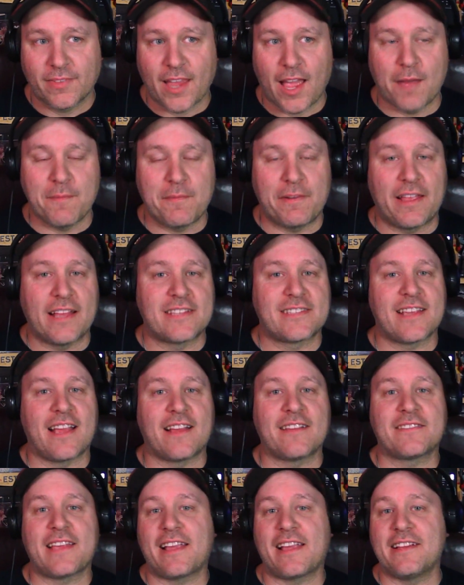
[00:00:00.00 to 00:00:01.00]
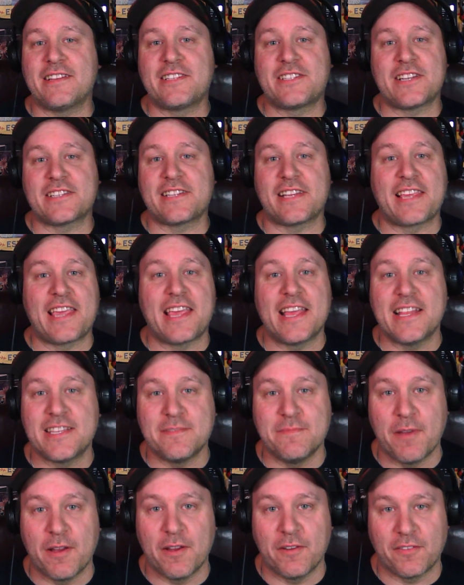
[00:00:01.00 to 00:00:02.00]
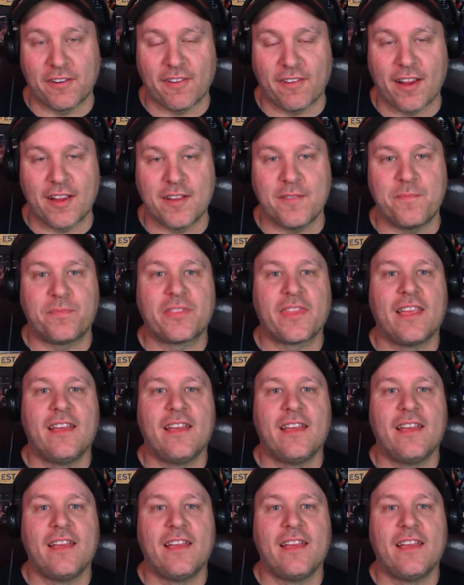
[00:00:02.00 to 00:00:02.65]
I mean, it sounds like it's just a kid's movie, right?